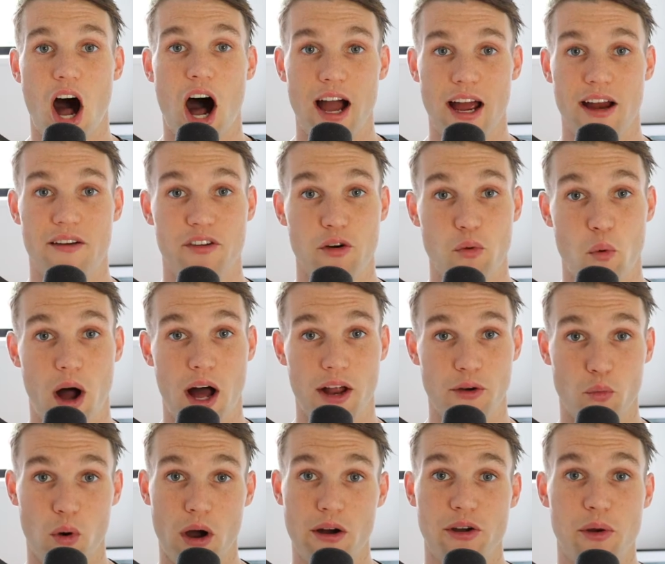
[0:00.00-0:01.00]
Hi
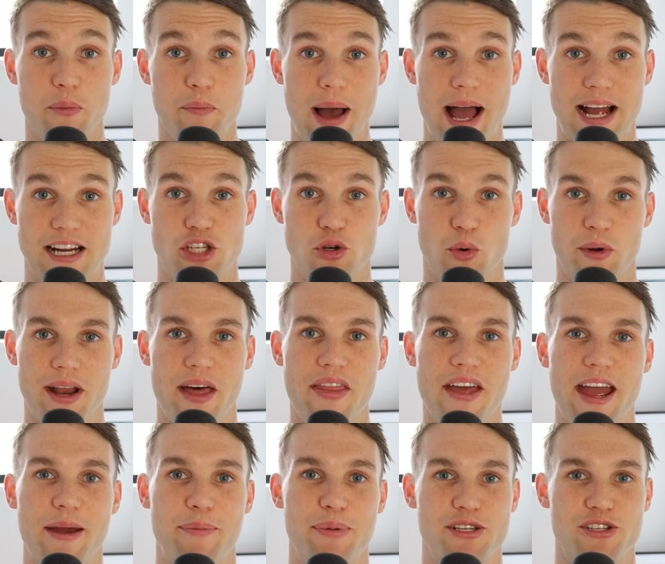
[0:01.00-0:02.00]
everyone, welcome back to
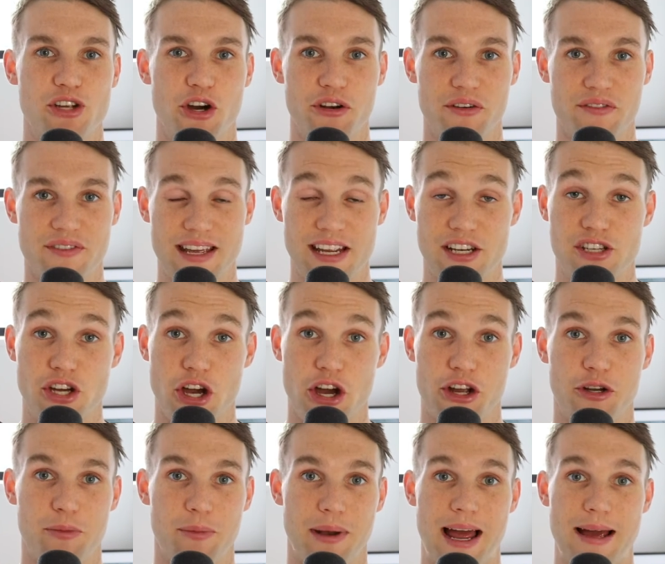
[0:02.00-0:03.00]
another episode of the
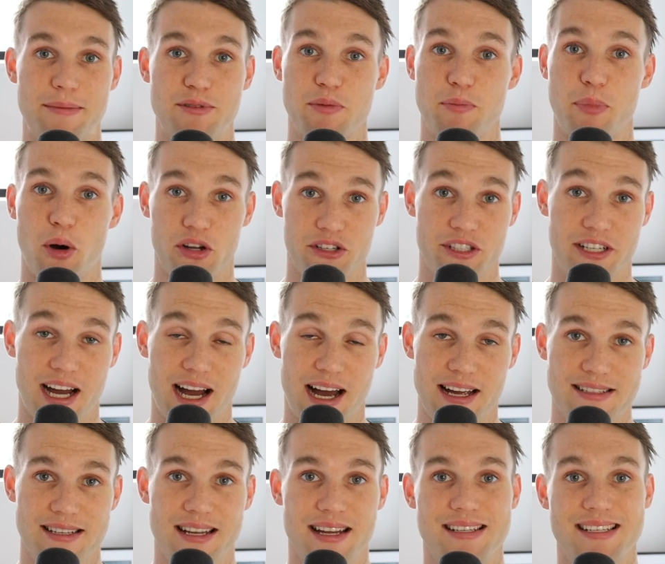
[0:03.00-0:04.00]
Eternum Labs
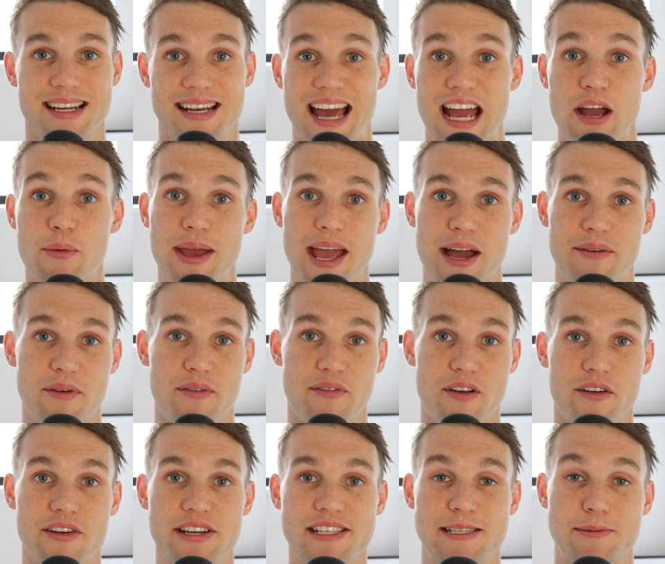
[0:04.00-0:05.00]
podcast. Today we
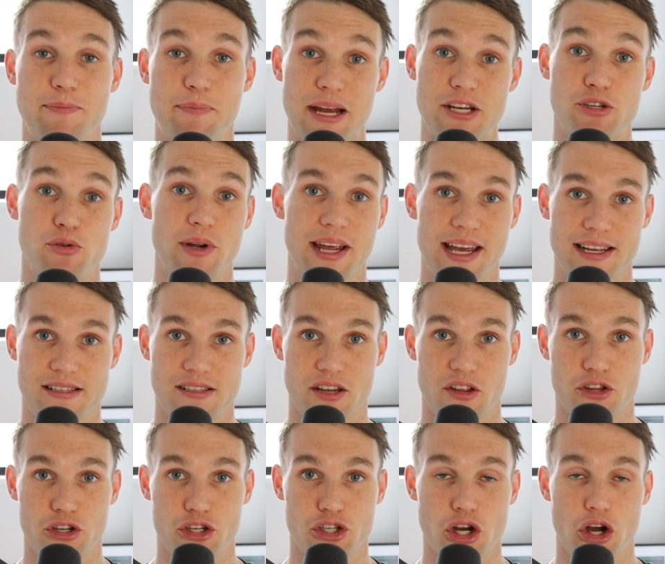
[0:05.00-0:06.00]
have a very special
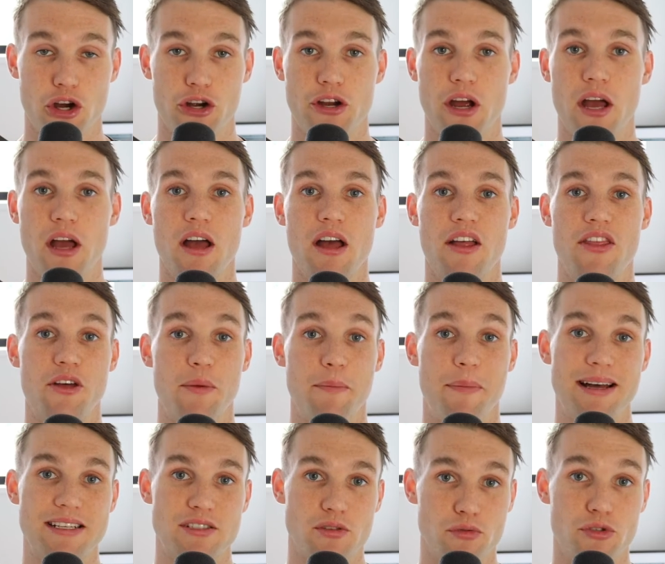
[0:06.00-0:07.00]
guest on the show,
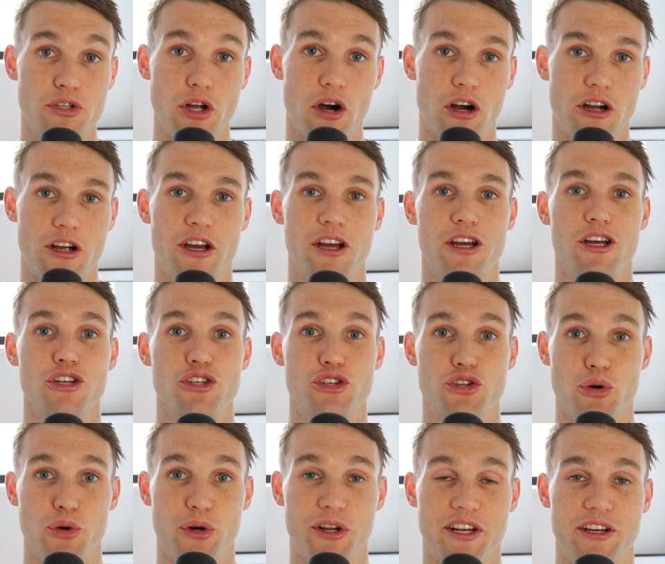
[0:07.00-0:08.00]
The Muscle Doc,
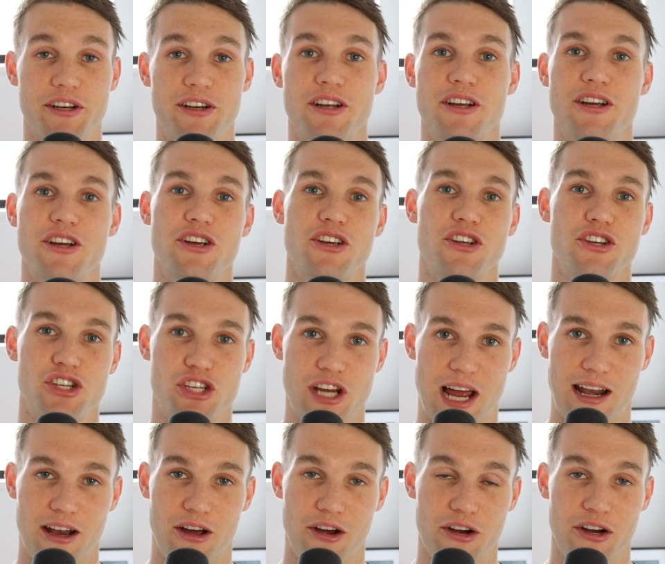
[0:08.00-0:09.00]
Jordan
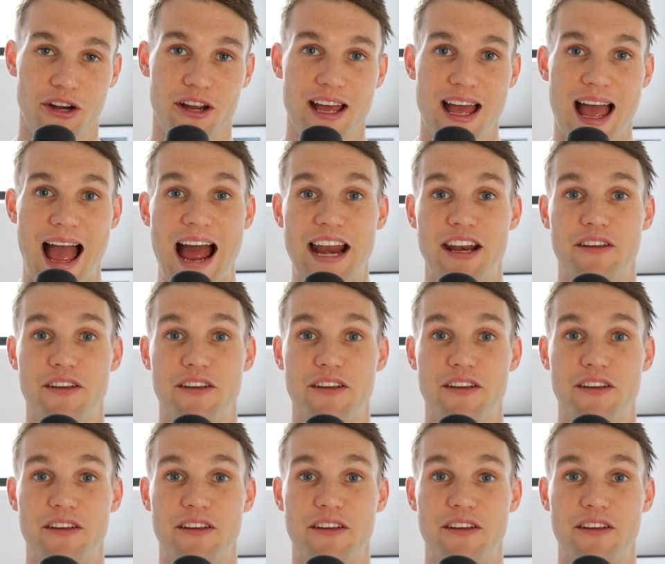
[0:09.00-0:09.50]
Shallow.